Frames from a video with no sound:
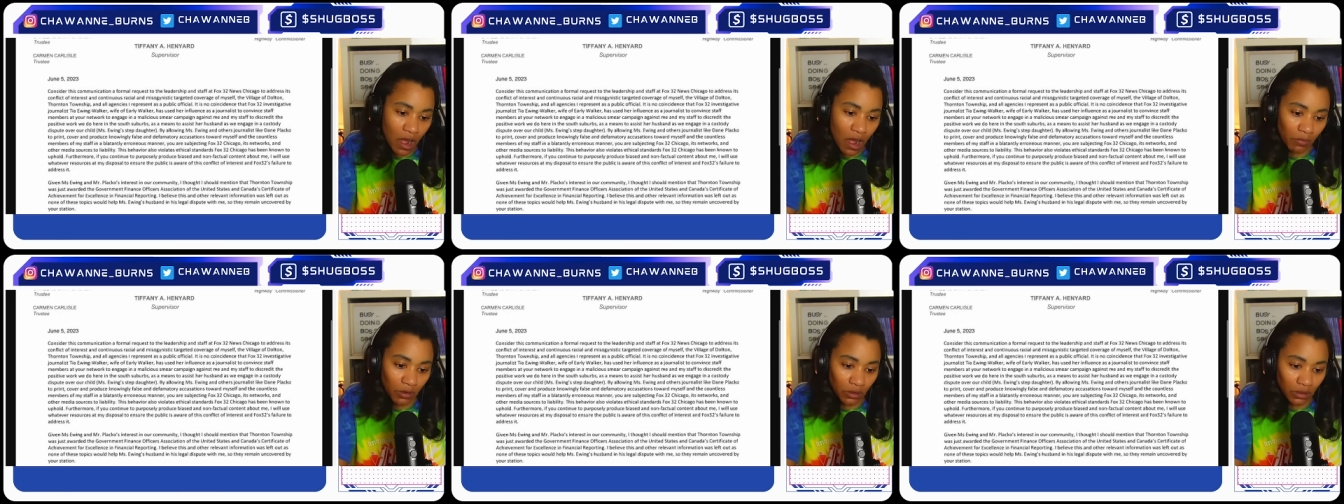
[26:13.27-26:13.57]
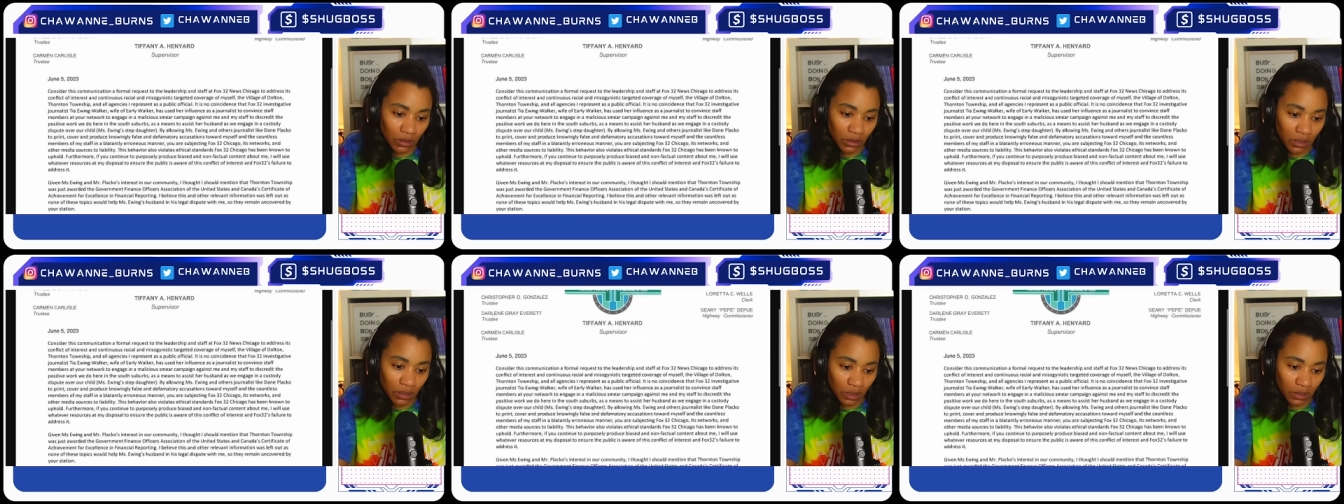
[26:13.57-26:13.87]
I'm going
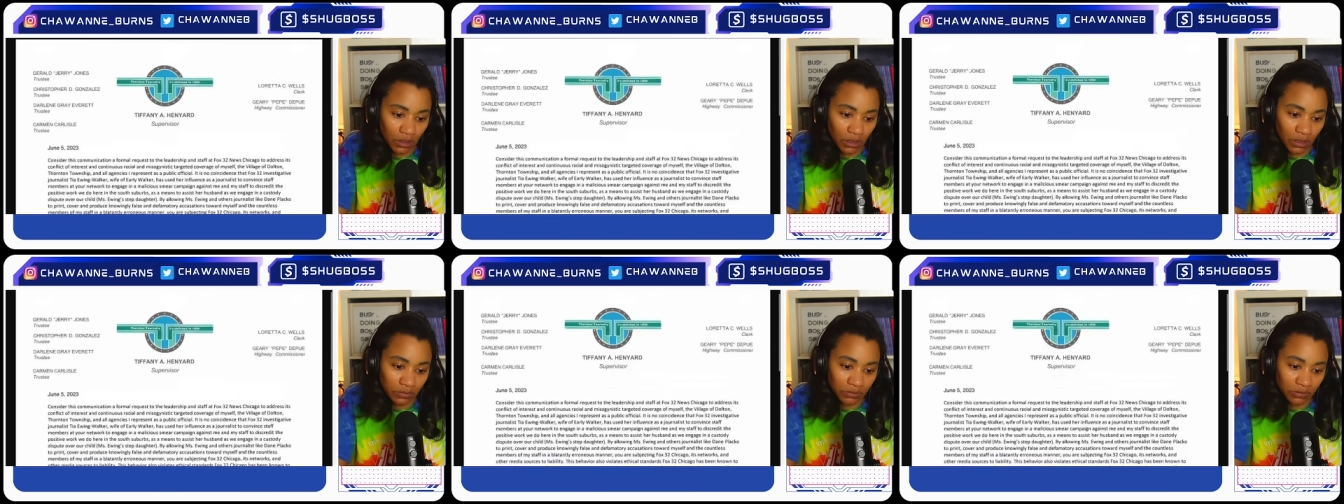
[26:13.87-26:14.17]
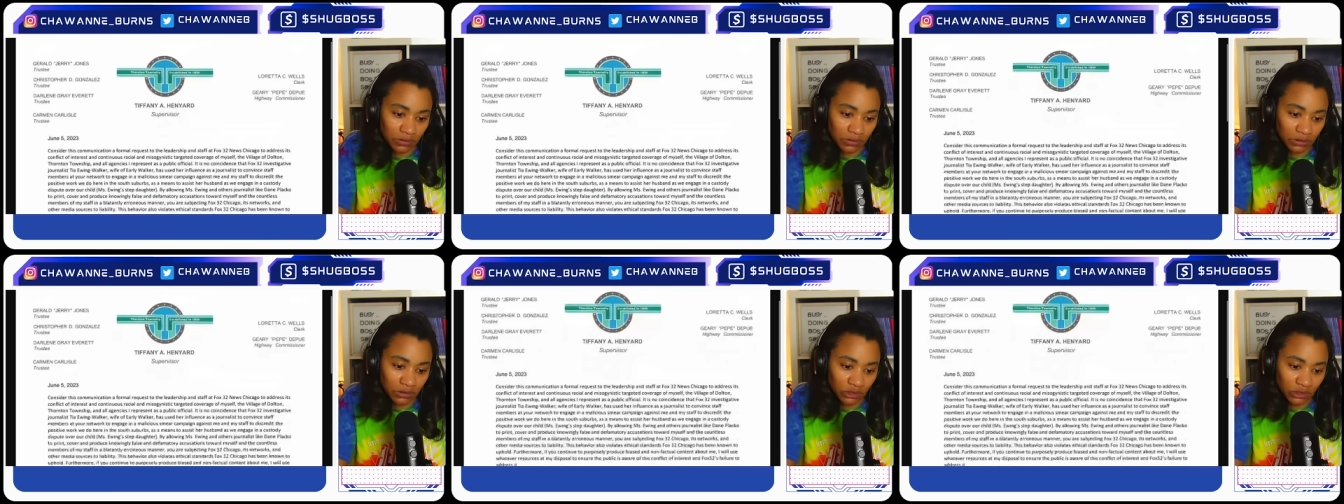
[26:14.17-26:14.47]
to look
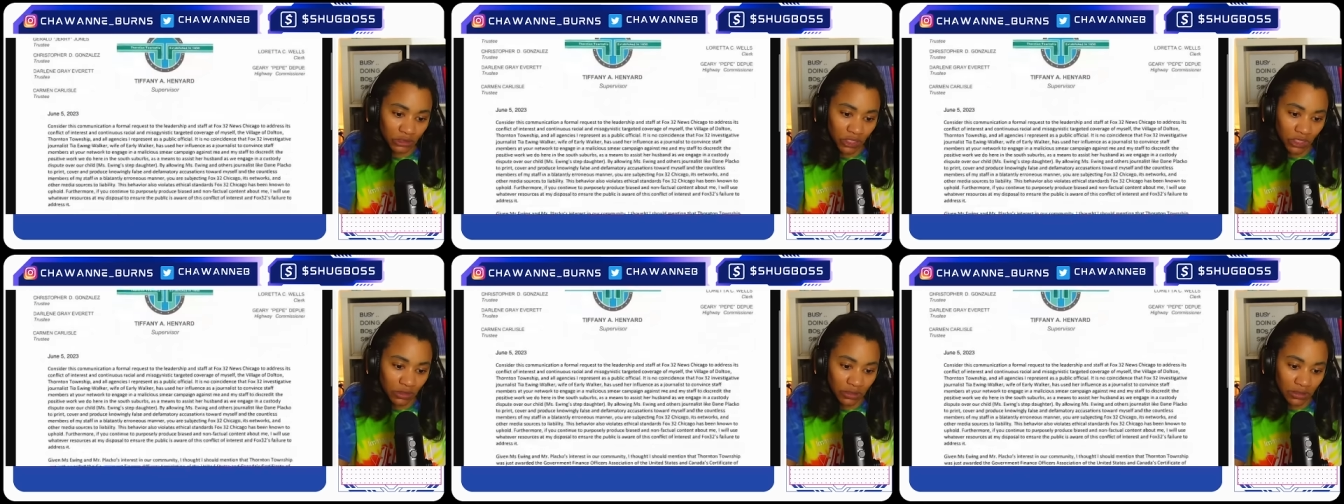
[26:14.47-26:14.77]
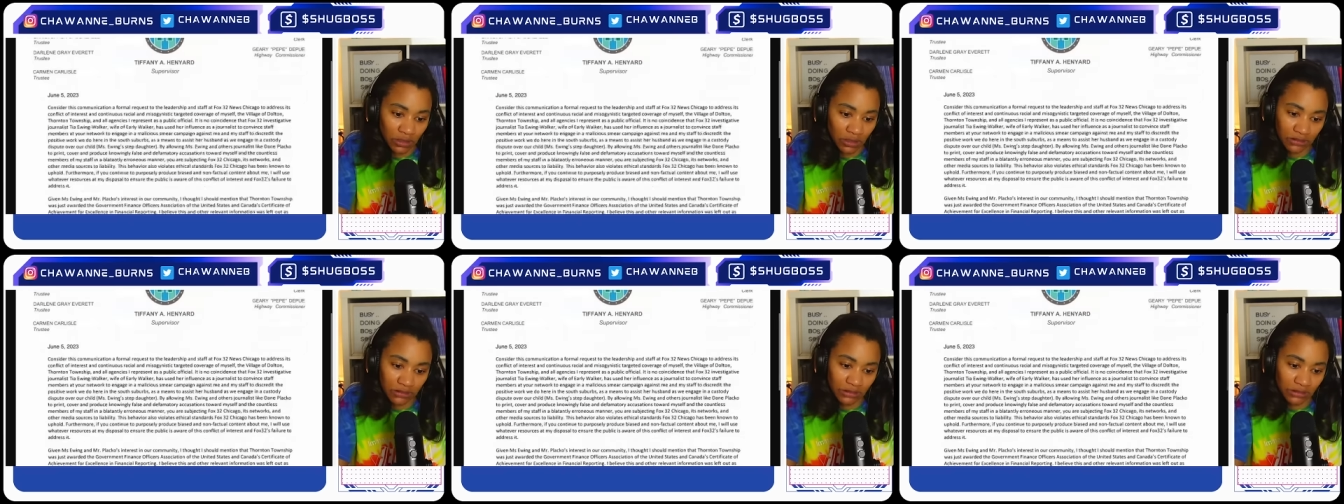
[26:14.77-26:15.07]
up
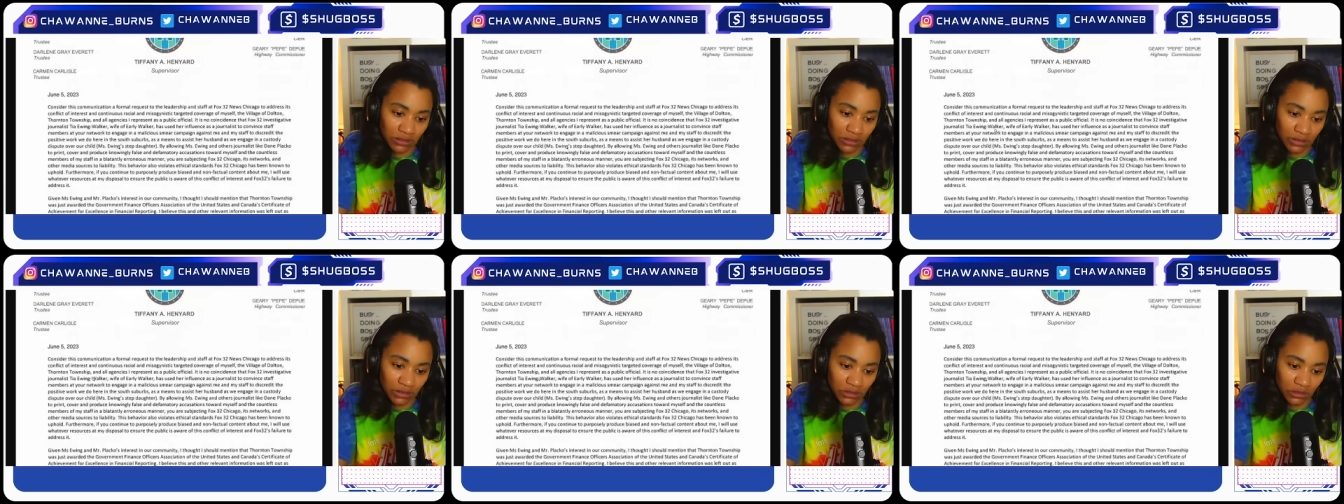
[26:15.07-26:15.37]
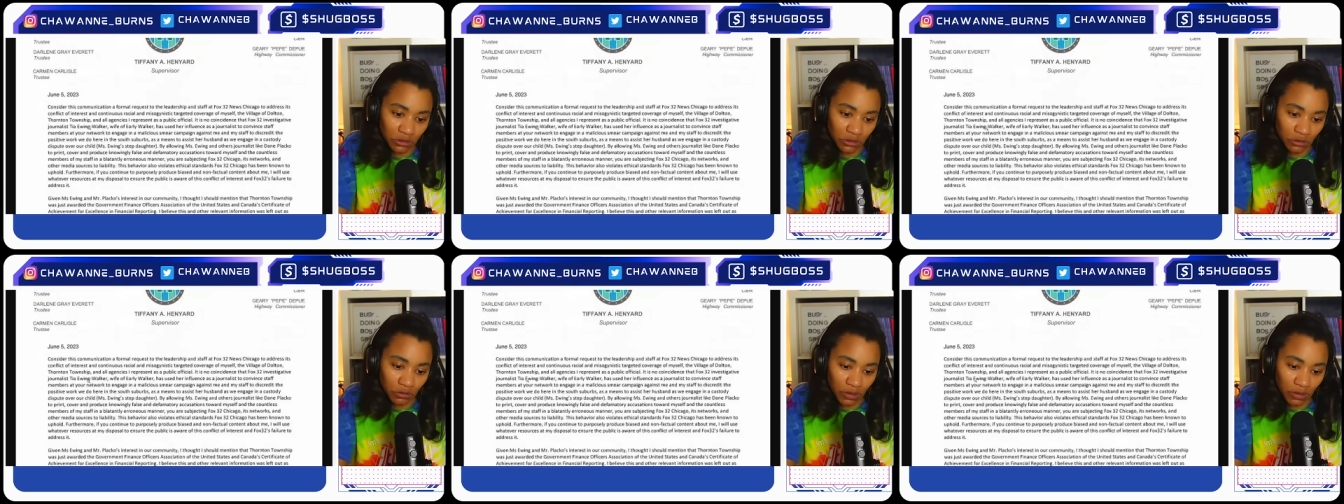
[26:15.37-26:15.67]
journalist Tia
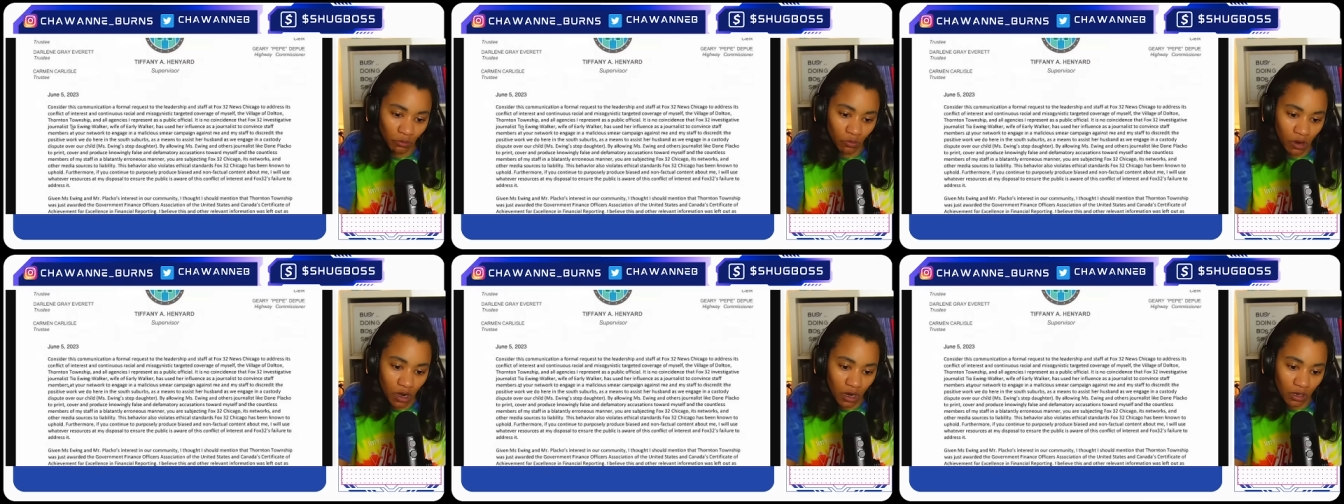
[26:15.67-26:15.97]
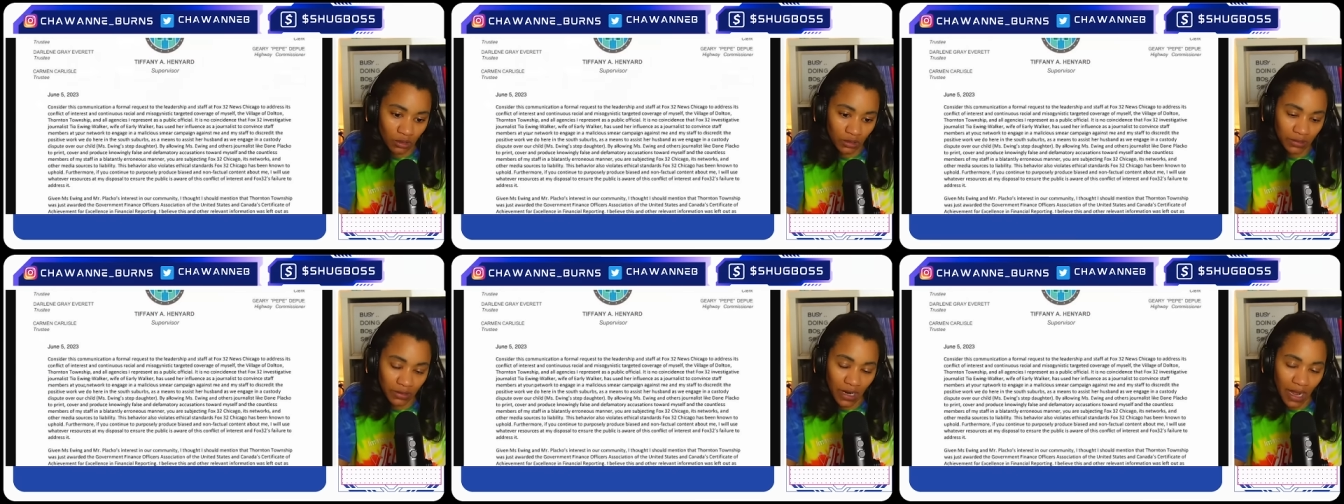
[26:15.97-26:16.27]
Ewan
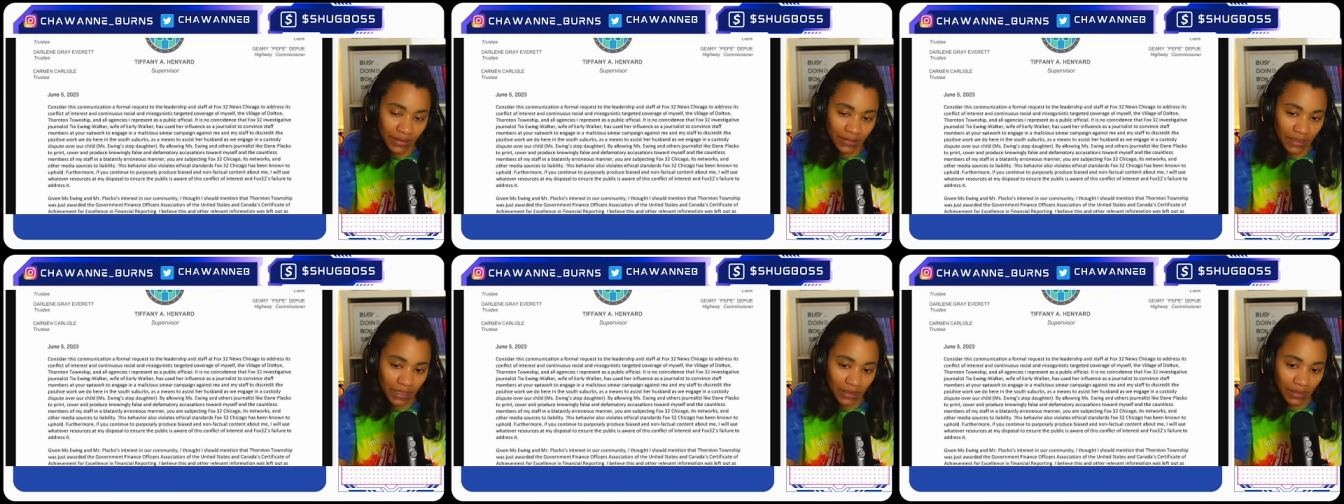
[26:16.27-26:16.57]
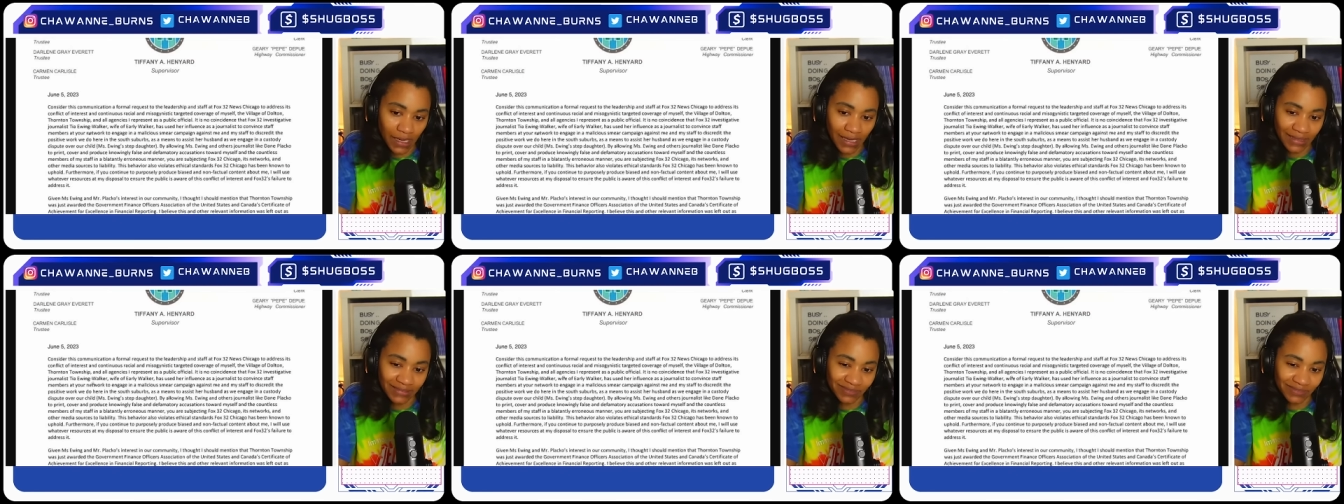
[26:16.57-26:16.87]
Walker. I
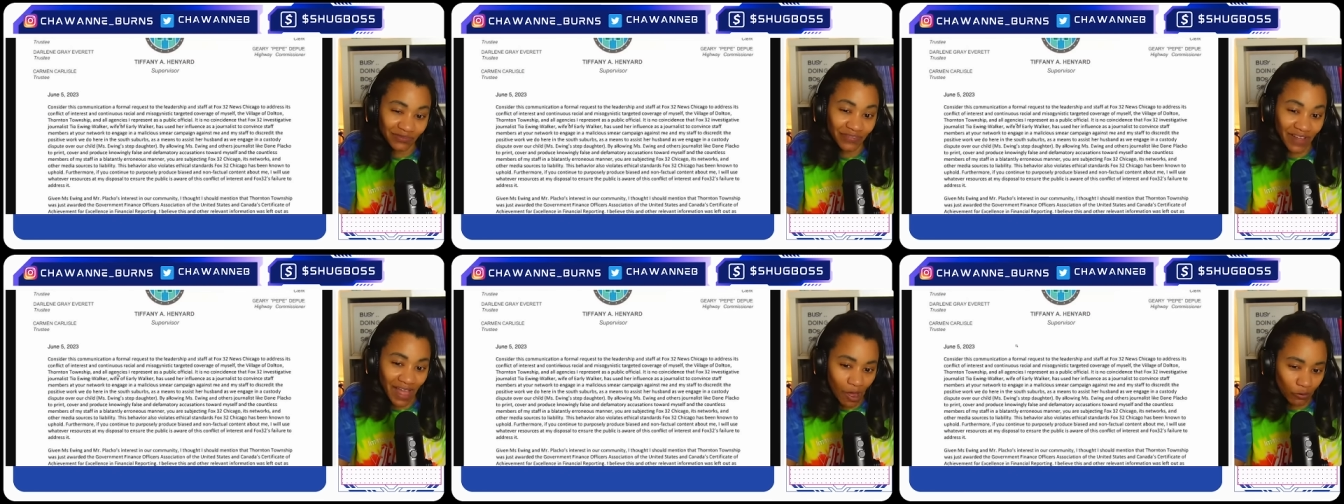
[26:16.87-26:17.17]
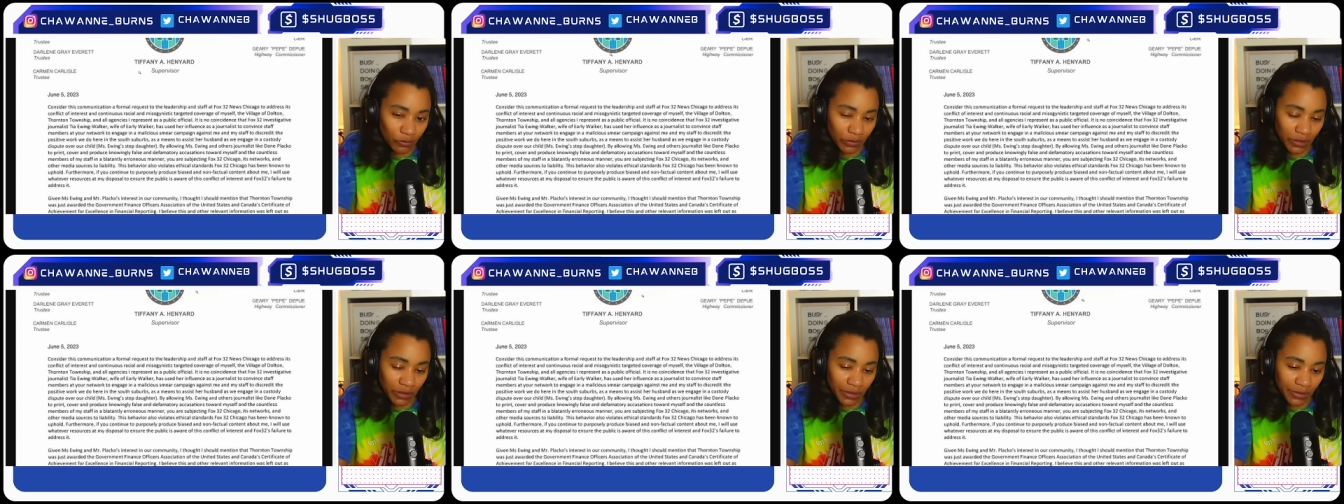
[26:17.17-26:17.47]
think I
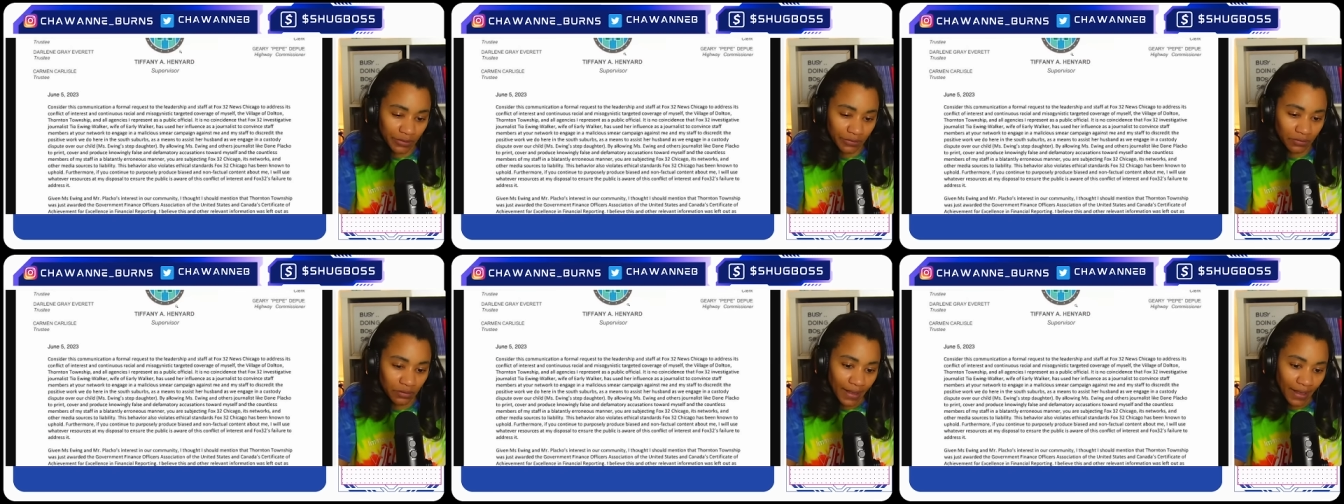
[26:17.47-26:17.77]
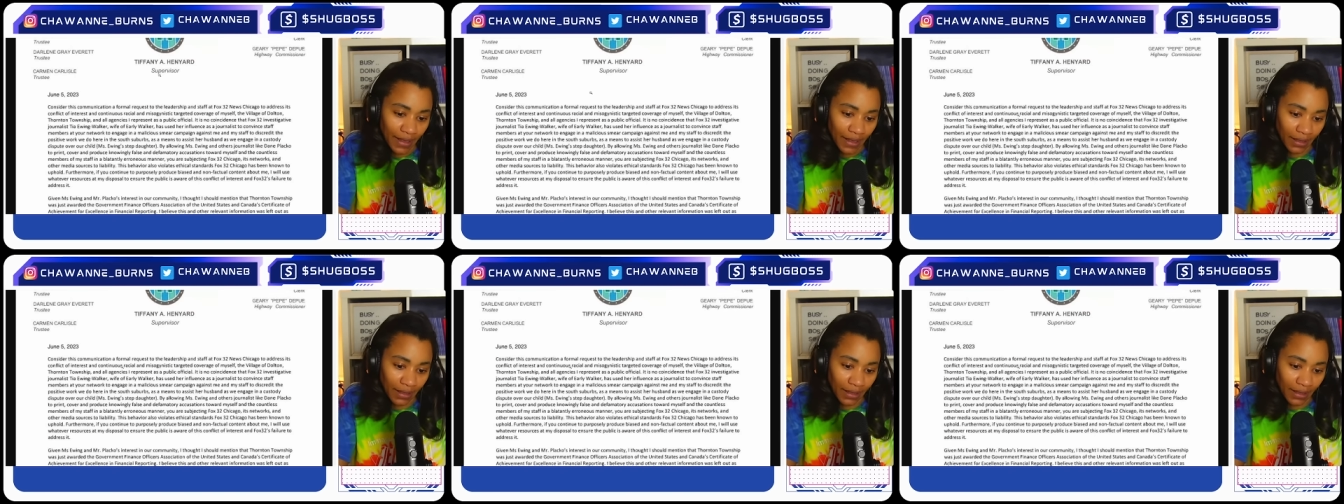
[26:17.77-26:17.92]
found her.